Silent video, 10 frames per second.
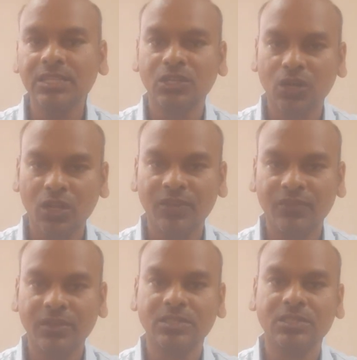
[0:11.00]
the dollar
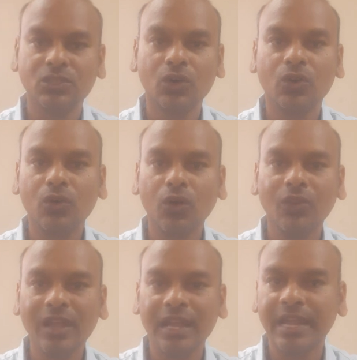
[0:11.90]
first. So gold
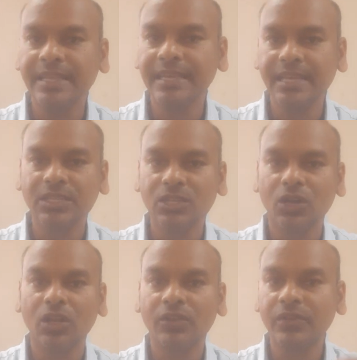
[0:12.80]
will rise against the
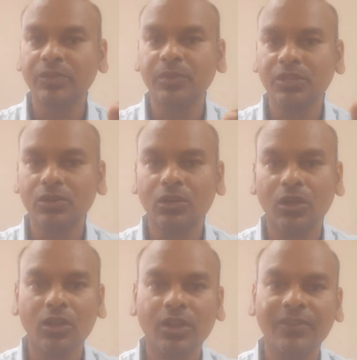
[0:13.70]
dollar, which means the
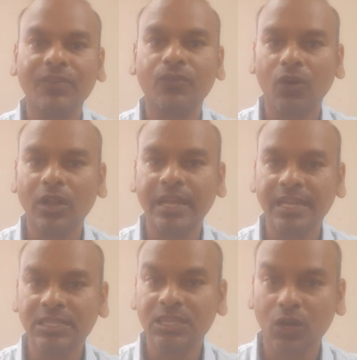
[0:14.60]
dollar will fall
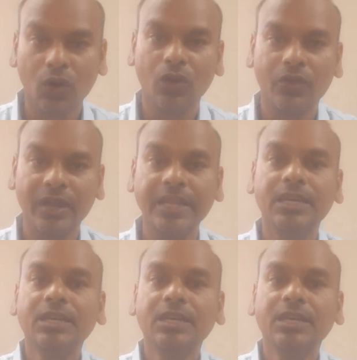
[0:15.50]
against the gold, right?